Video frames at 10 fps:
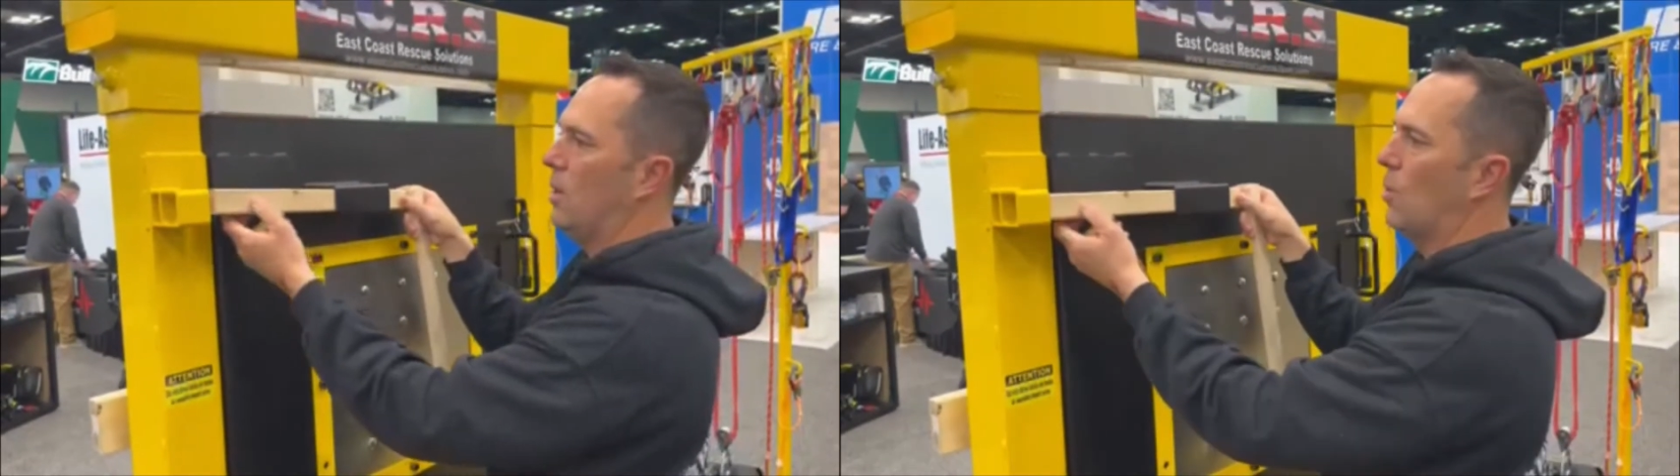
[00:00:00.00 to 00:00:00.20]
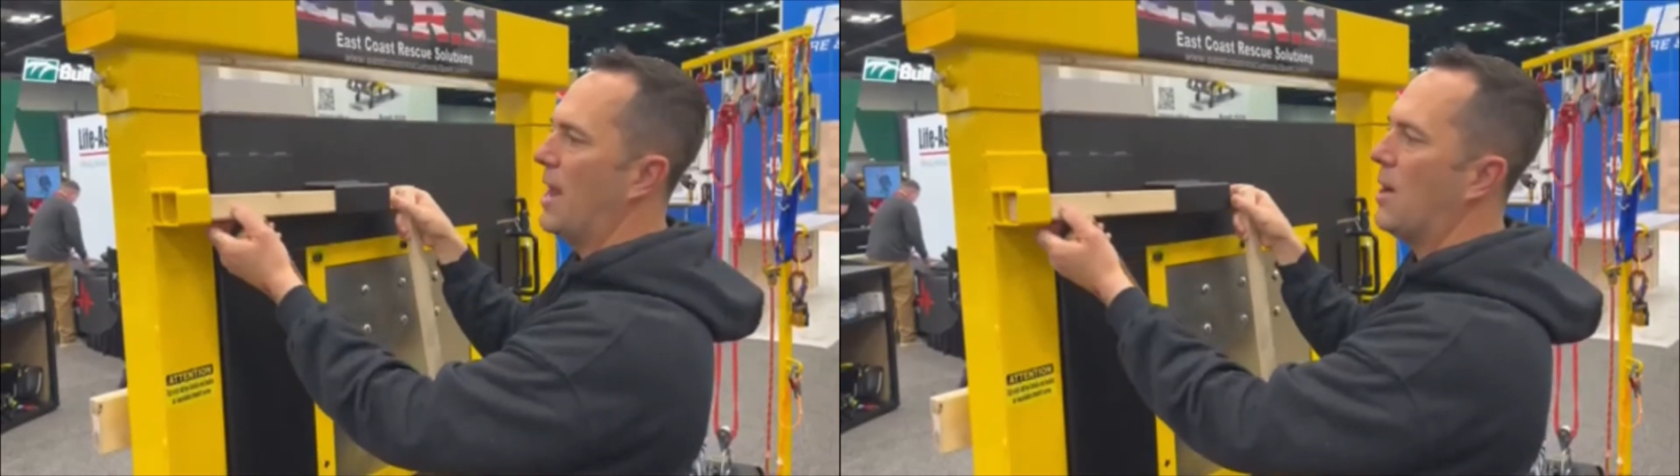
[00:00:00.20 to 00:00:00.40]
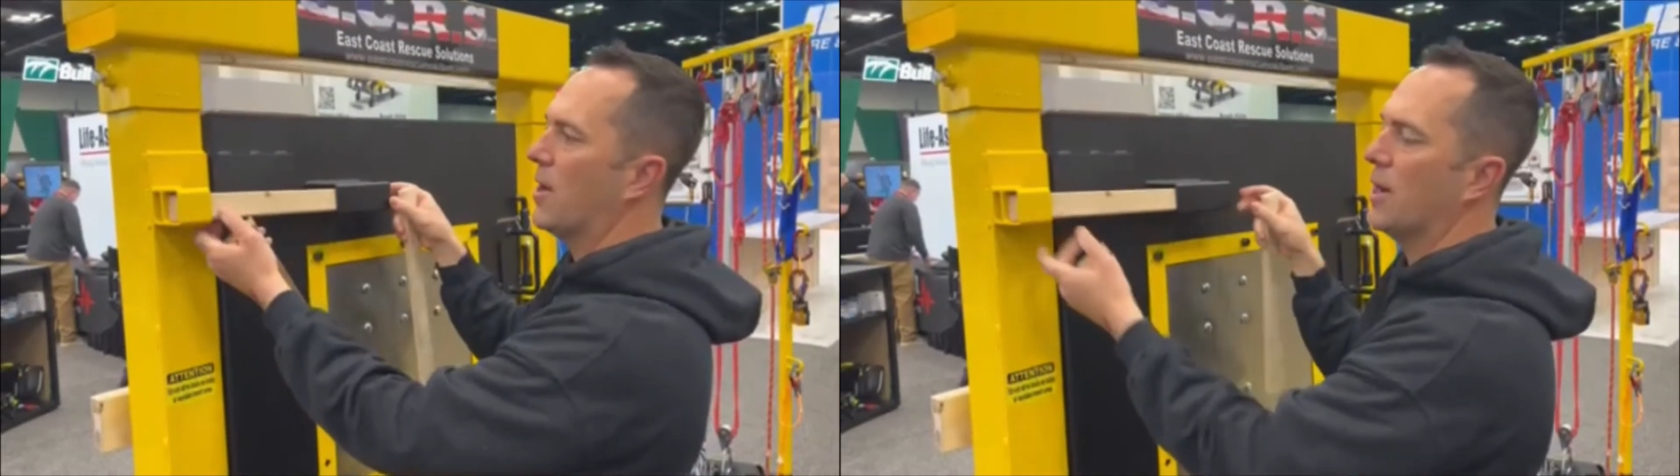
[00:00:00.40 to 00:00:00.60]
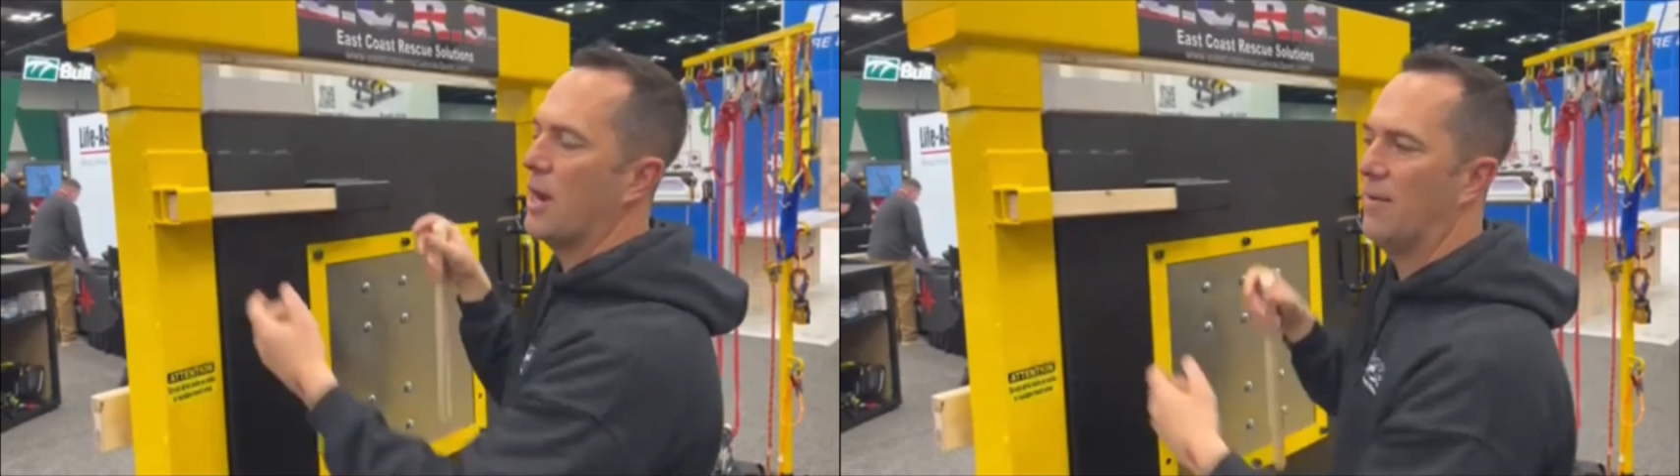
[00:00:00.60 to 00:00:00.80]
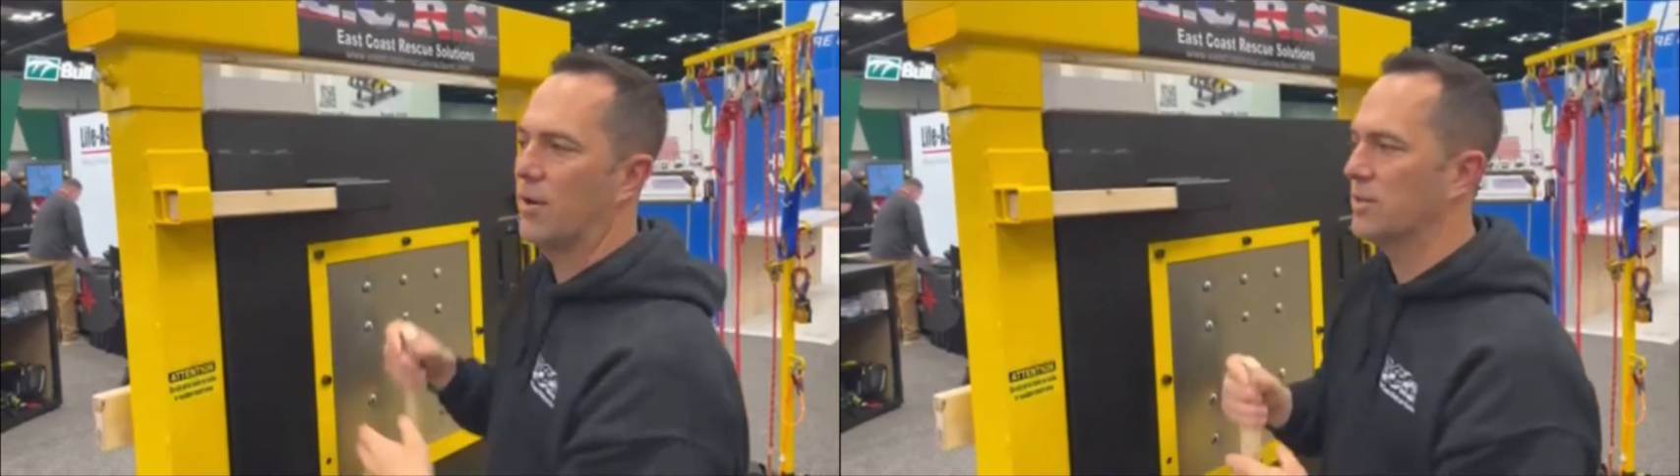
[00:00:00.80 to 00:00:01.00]
We're now going to
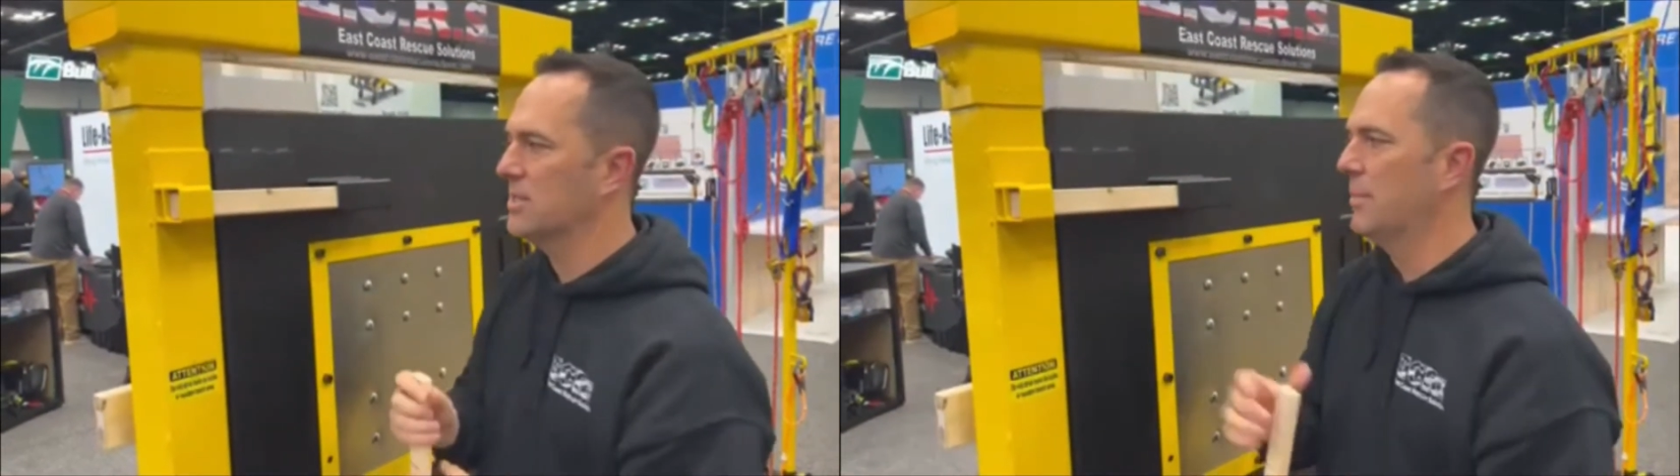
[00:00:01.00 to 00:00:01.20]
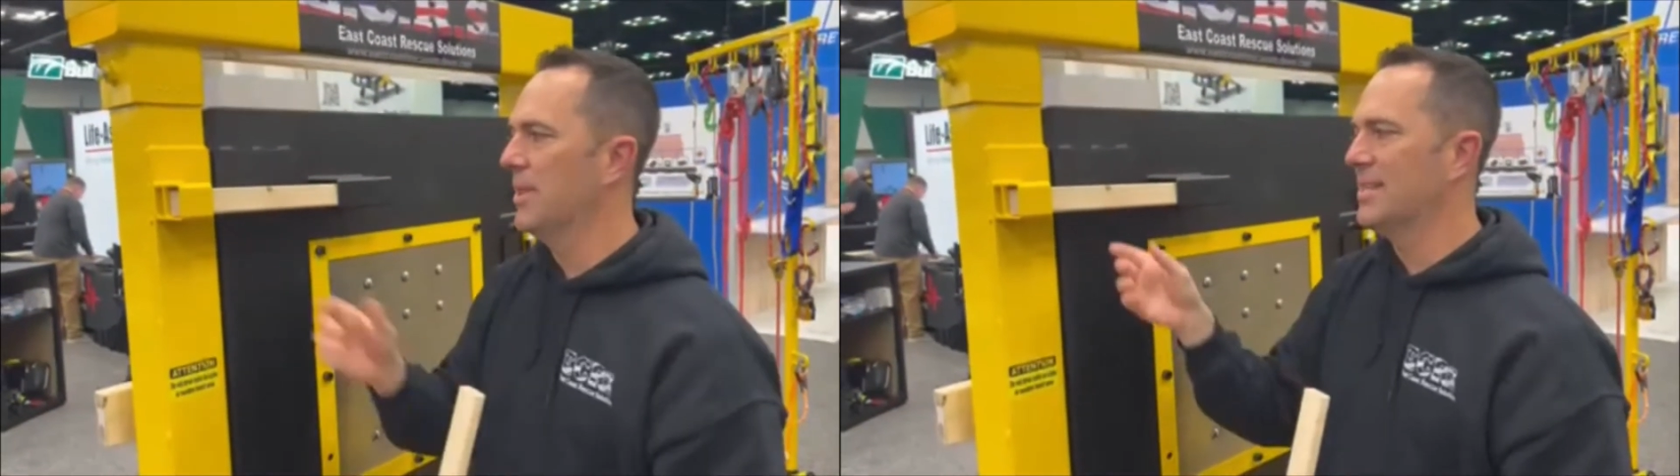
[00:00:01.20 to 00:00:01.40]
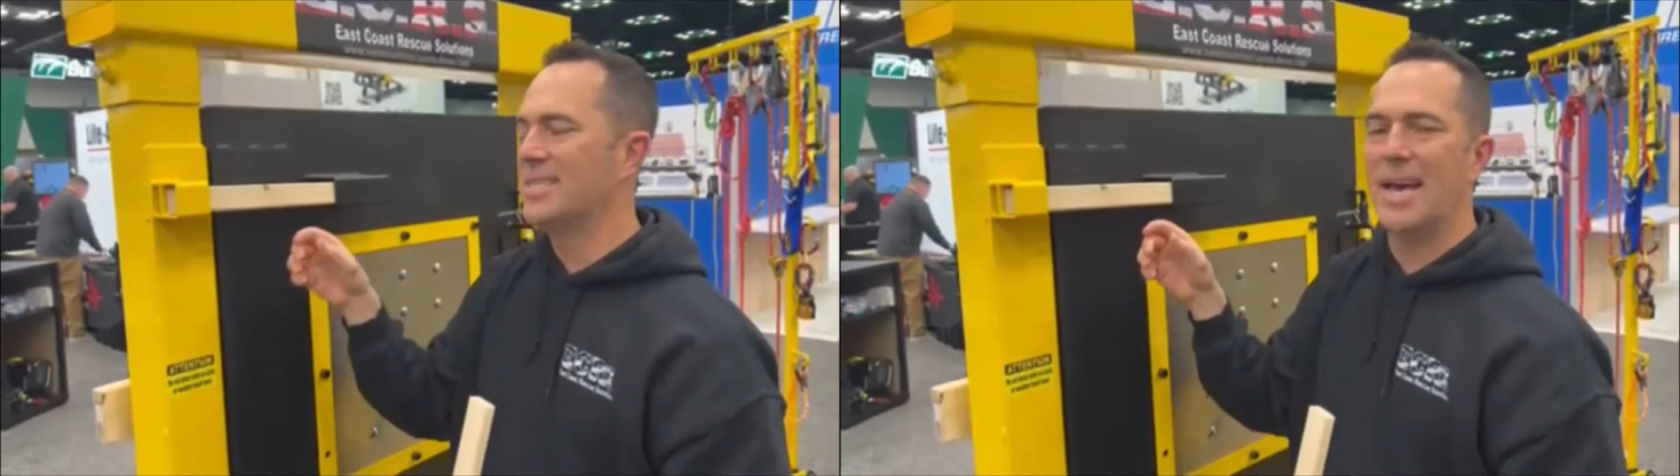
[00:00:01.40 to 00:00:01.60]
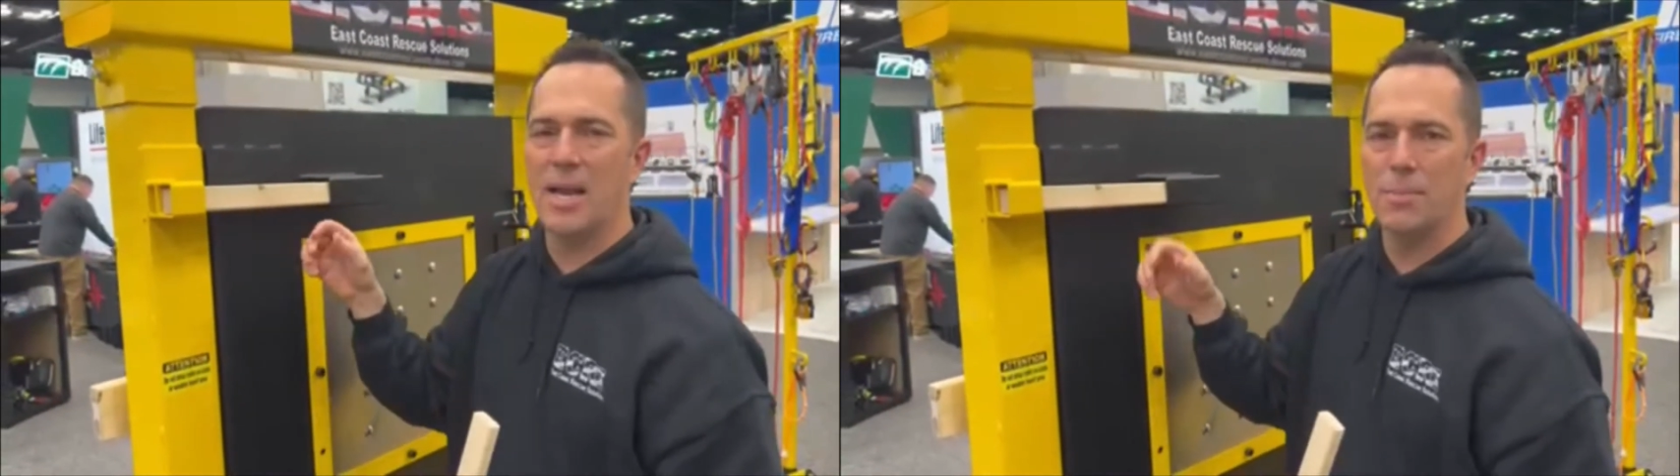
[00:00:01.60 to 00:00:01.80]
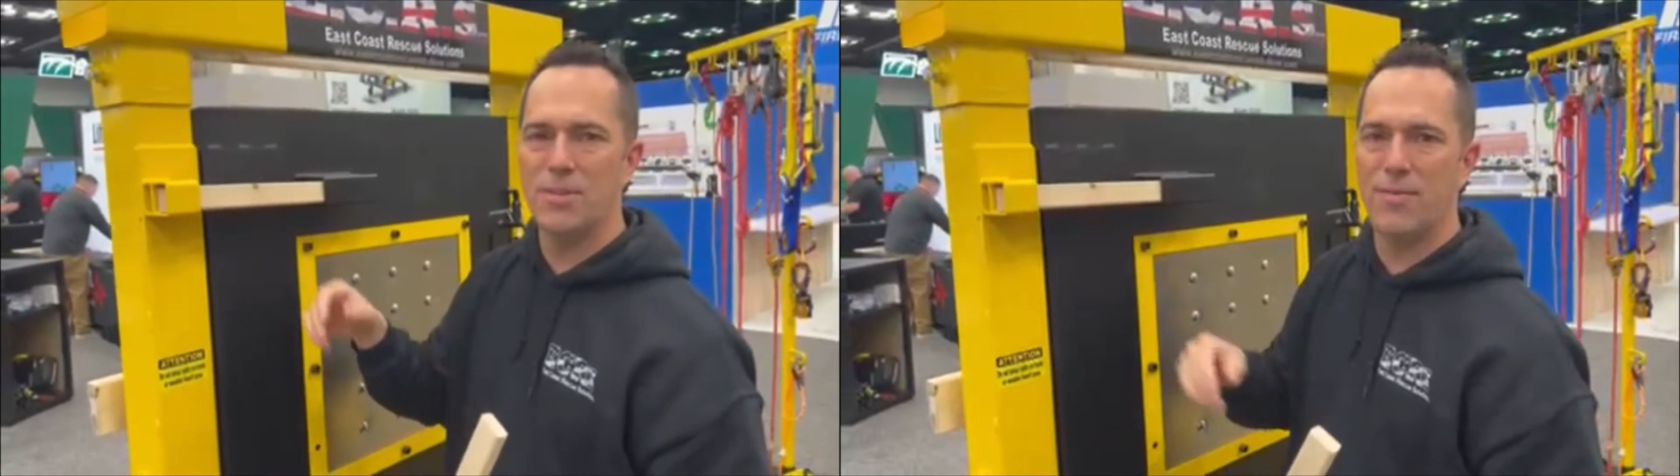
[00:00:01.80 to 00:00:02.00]
cover some of the
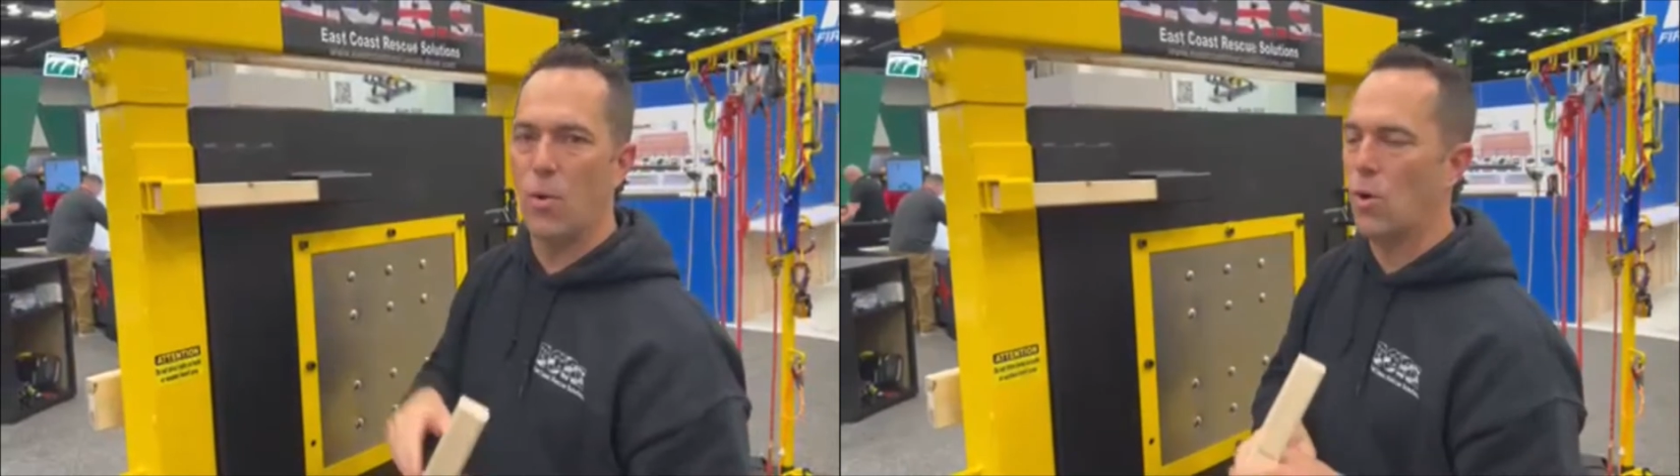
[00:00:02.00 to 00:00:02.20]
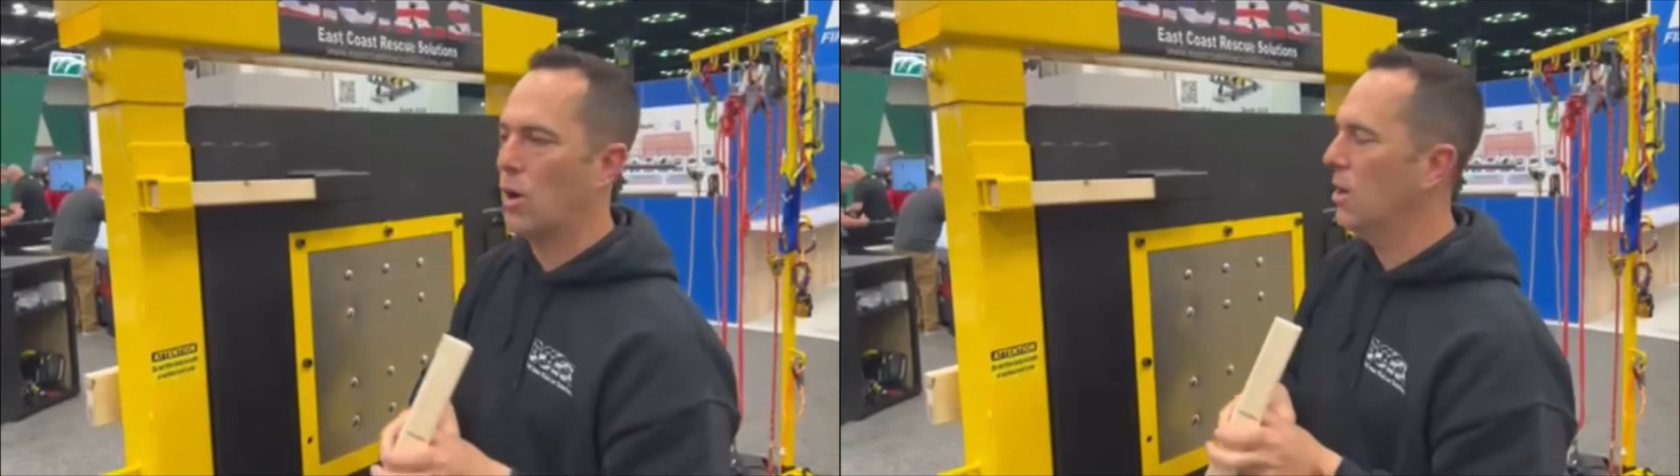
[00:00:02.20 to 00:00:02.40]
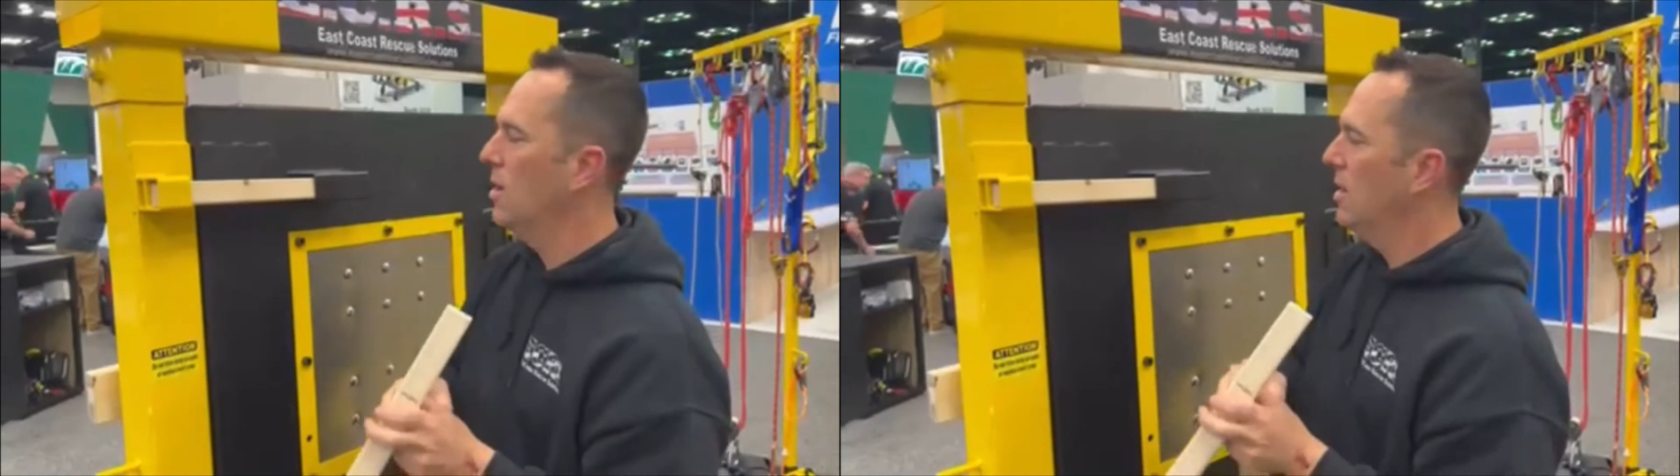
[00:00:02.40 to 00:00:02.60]
setups for